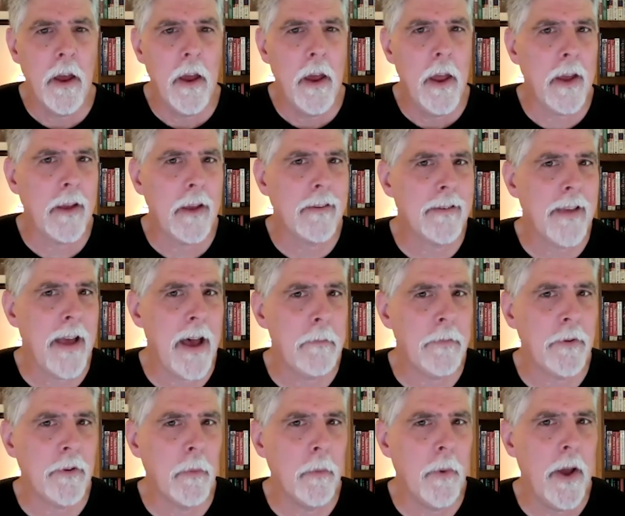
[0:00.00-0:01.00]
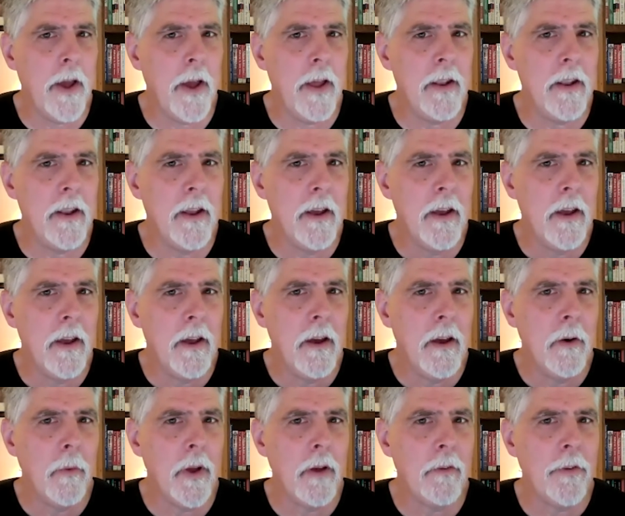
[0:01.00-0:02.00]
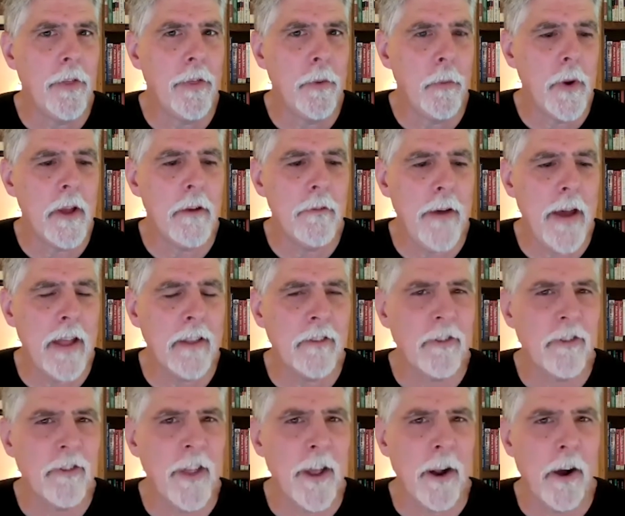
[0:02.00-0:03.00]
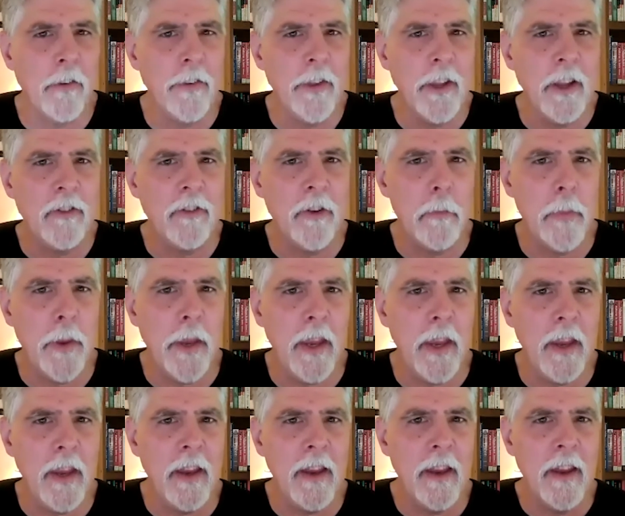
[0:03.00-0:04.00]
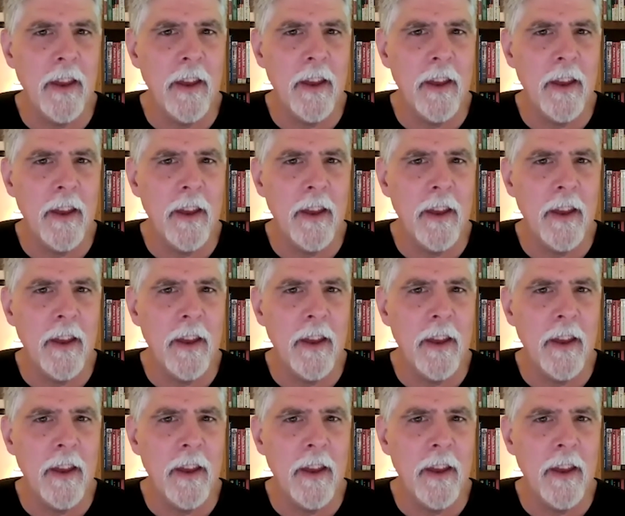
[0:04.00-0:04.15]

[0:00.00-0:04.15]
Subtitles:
Except when we have 3 events that all need to be